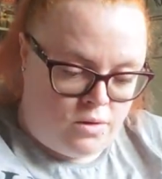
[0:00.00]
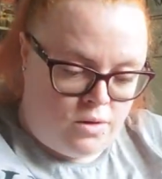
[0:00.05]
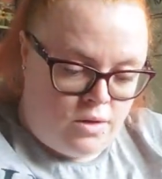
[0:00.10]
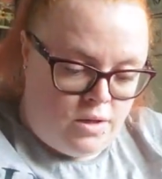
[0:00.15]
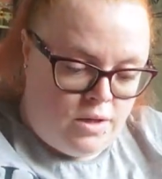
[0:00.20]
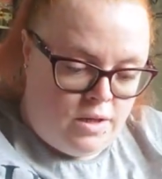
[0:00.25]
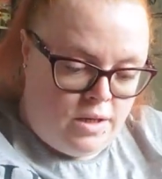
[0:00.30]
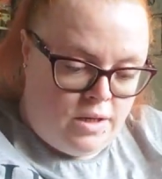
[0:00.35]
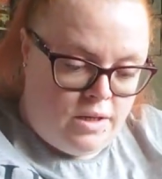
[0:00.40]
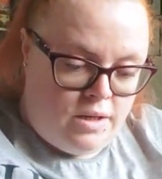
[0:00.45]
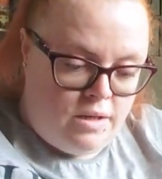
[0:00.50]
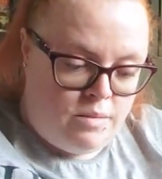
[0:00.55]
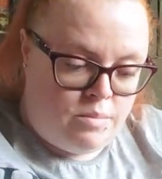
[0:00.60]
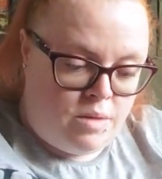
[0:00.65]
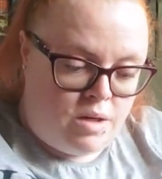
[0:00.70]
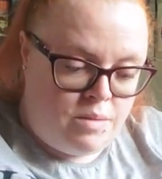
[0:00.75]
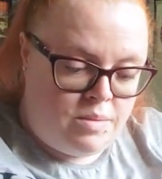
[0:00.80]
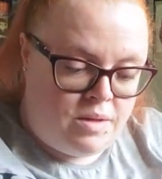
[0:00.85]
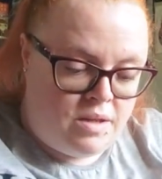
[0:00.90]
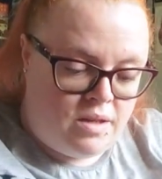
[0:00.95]
It
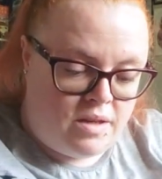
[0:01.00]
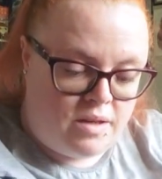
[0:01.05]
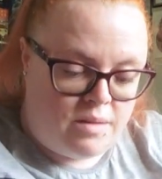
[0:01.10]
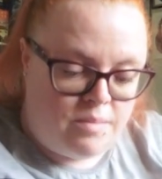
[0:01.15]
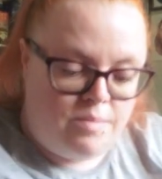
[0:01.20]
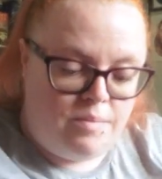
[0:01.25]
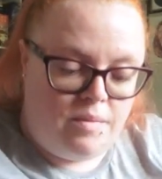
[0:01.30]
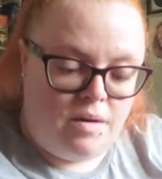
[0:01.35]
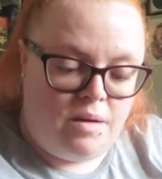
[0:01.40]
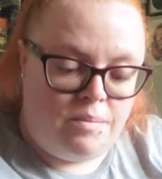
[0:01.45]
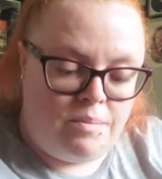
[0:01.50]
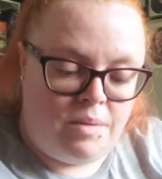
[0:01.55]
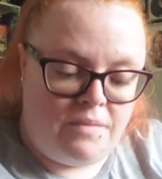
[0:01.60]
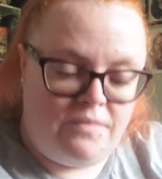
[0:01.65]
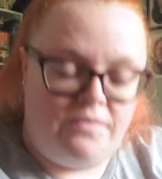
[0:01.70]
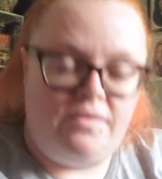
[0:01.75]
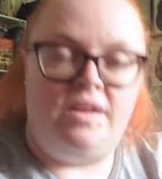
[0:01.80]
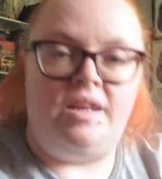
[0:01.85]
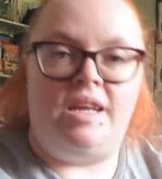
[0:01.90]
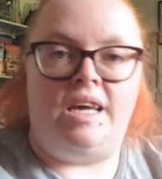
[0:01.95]
might be like
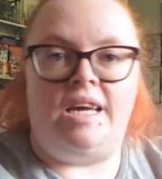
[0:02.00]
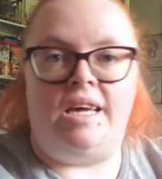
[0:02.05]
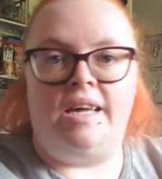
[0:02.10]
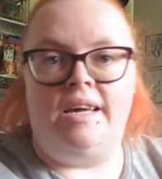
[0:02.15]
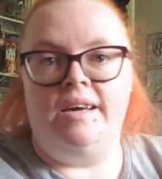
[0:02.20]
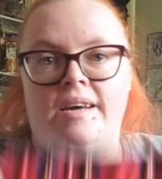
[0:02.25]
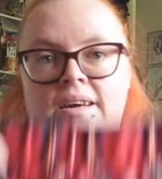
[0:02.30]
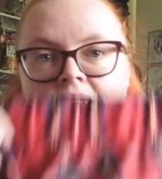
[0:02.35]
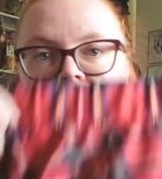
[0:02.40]
above the knee.